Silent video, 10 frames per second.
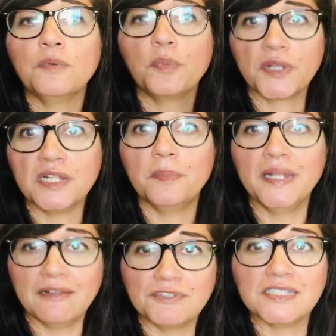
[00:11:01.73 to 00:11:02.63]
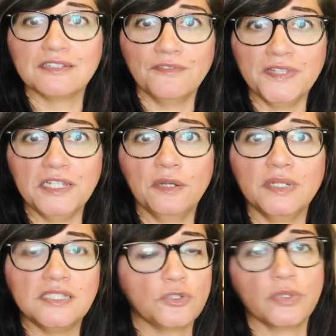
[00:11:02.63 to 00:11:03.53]
will bring it up in every single video.
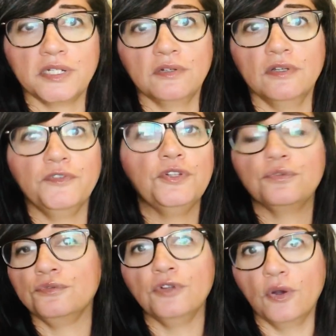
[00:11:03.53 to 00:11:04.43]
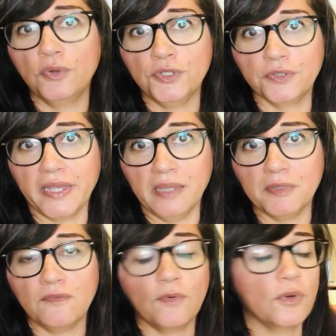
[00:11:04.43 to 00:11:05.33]
It's critical. If you don't know who you're
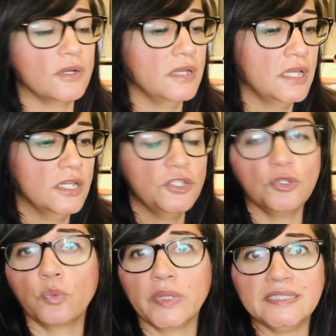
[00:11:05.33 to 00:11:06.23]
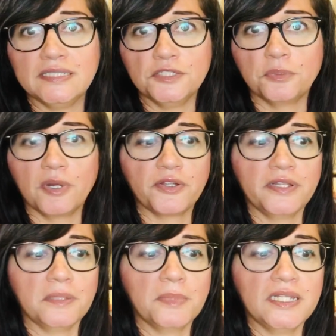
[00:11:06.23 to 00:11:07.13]
aiming for, you're wasting your
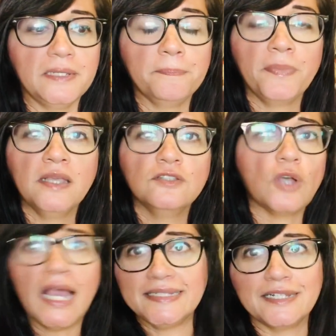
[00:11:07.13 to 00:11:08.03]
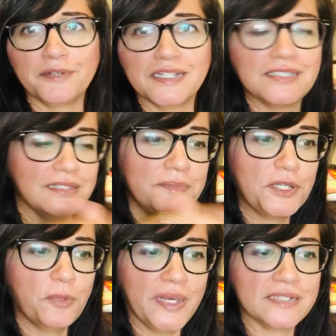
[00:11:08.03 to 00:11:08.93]
marketing money. So I digress. Let me
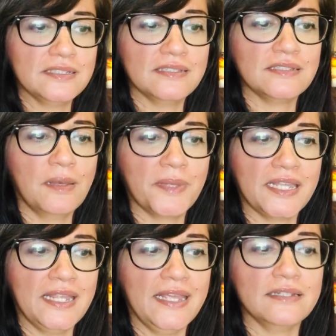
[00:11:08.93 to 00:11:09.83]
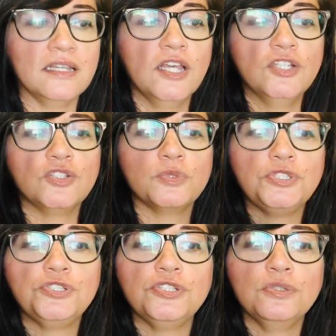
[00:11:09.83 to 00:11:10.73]
go back to the topic at hand. So what
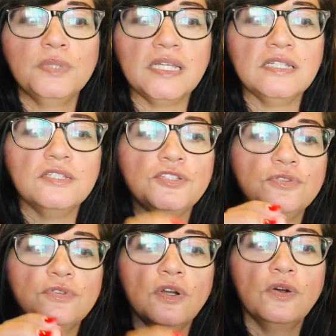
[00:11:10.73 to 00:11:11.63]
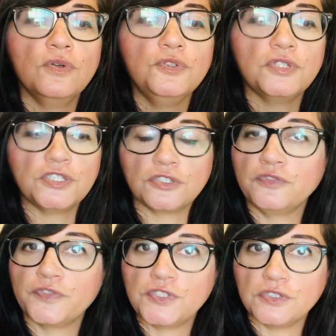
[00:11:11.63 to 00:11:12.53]
you do is you can search
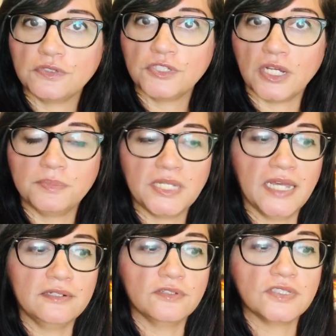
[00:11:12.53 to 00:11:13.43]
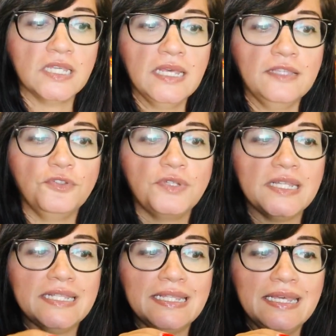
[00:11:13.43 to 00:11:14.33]
for certain job titles. You
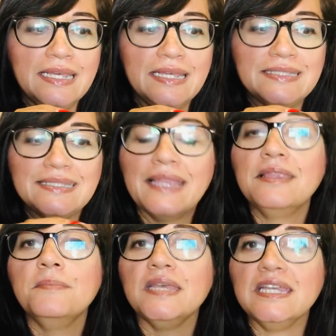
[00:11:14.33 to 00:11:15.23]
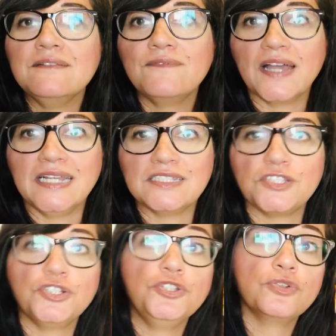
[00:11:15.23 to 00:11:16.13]
can send them invites
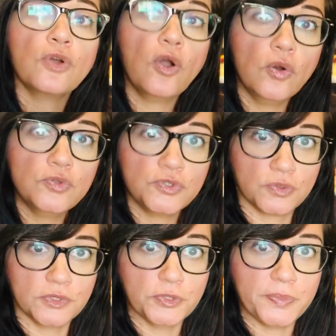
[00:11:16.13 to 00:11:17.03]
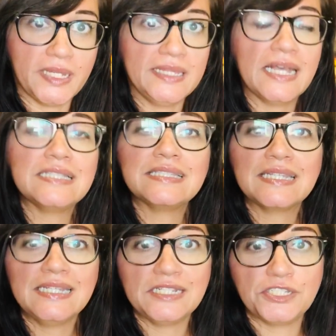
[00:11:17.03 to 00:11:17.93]
to your own group, and that's the
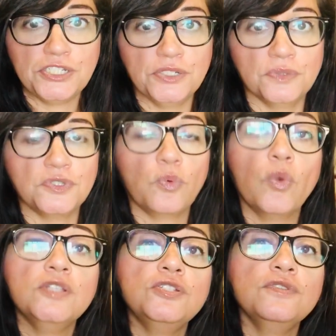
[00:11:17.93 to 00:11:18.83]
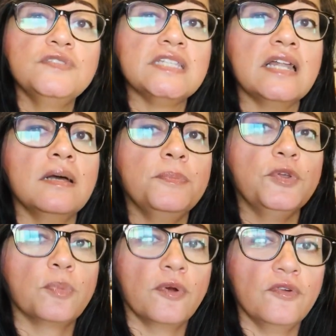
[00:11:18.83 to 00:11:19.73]
key too. So once you've set up
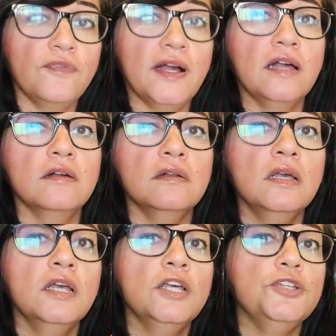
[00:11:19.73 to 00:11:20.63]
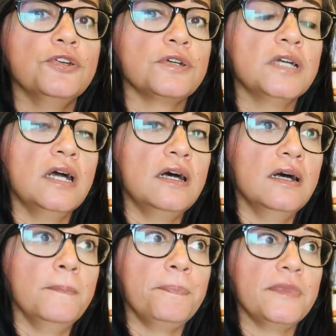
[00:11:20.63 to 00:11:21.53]
your profile, your
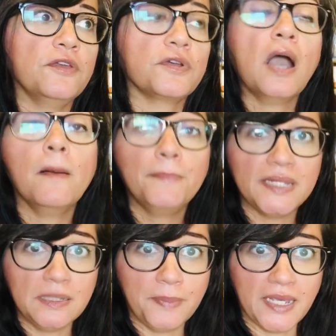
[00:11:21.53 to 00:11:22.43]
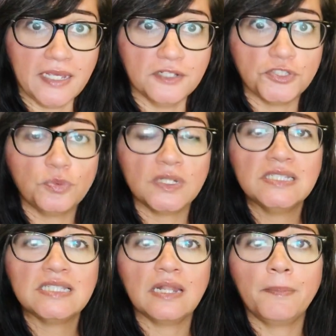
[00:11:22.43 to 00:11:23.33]
company page, you want
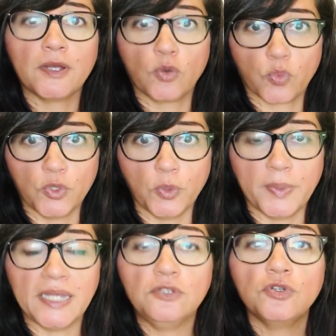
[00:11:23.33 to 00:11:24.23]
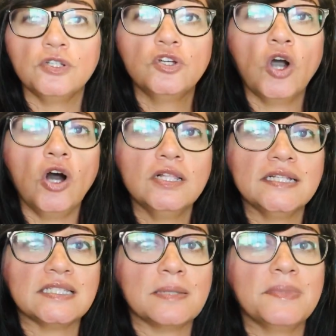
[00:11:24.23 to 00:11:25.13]
to set up a group, and you can call
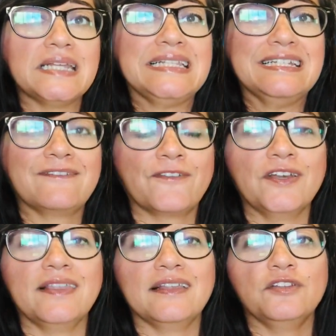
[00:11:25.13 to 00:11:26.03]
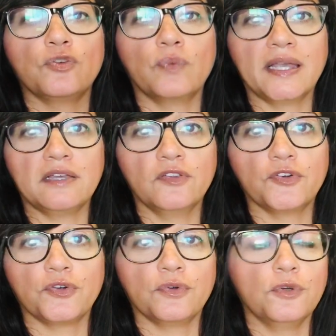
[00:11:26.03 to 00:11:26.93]
it something different than your
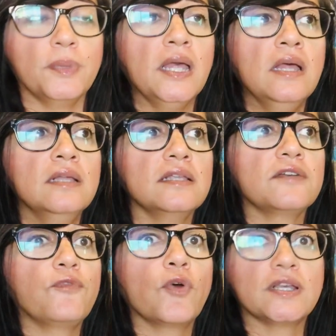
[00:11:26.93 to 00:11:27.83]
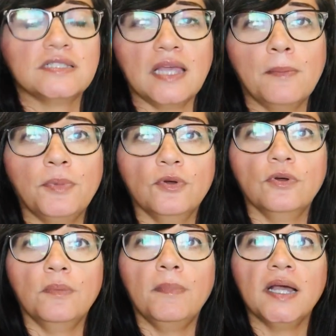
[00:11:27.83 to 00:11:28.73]
regular group. Like, for
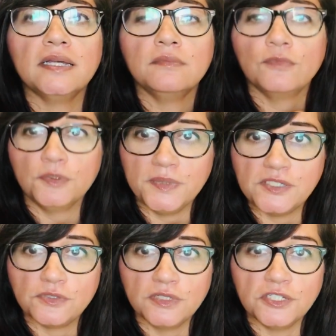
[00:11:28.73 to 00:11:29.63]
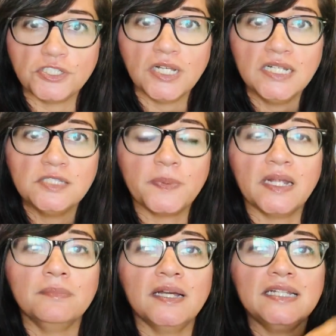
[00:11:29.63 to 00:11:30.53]
example, mine would be Surya Shines, but
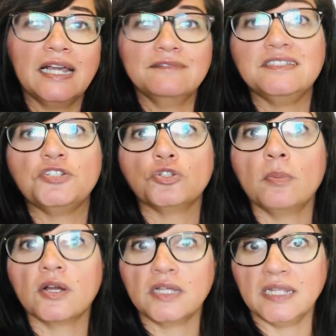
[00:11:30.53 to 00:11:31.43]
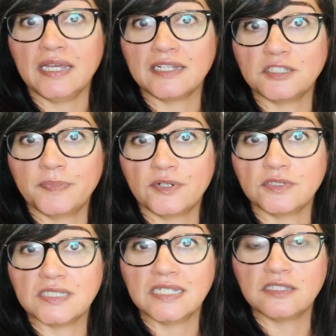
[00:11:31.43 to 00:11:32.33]
I might have digital marketing
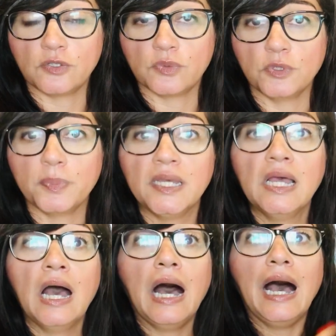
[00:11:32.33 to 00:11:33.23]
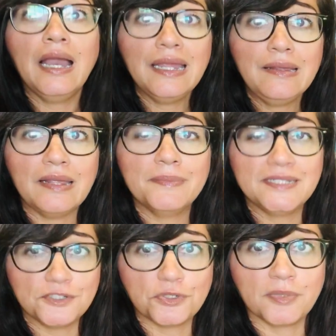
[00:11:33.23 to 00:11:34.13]
experts as a group. I am a
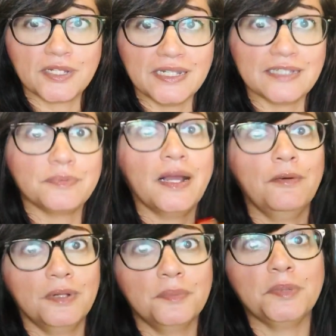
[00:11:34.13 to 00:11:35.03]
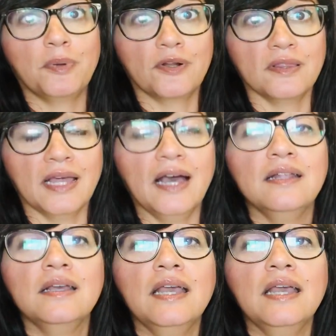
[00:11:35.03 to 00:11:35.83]
digital marketing expert. I want to be part of that.